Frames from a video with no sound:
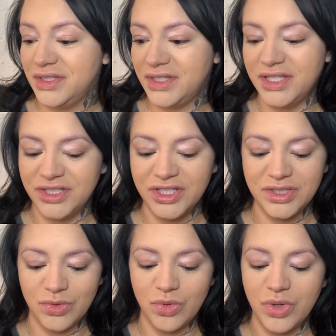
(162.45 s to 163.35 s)
It's
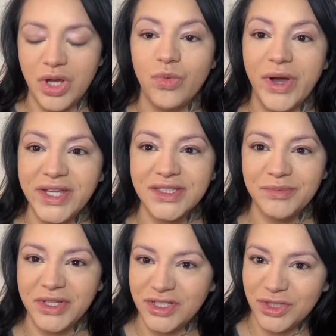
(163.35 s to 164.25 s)
just a white
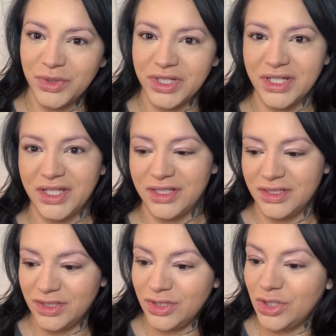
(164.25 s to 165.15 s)
sponge, so it
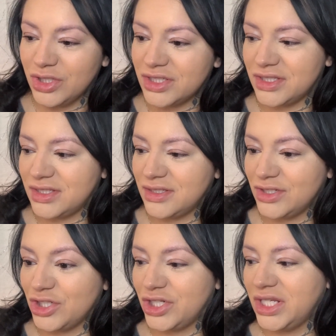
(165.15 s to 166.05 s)
looks
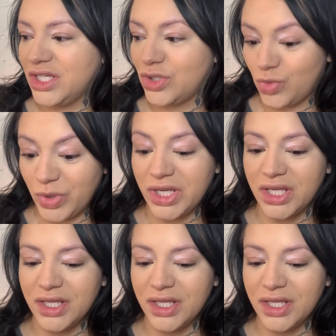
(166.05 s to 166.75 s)
dirty quick.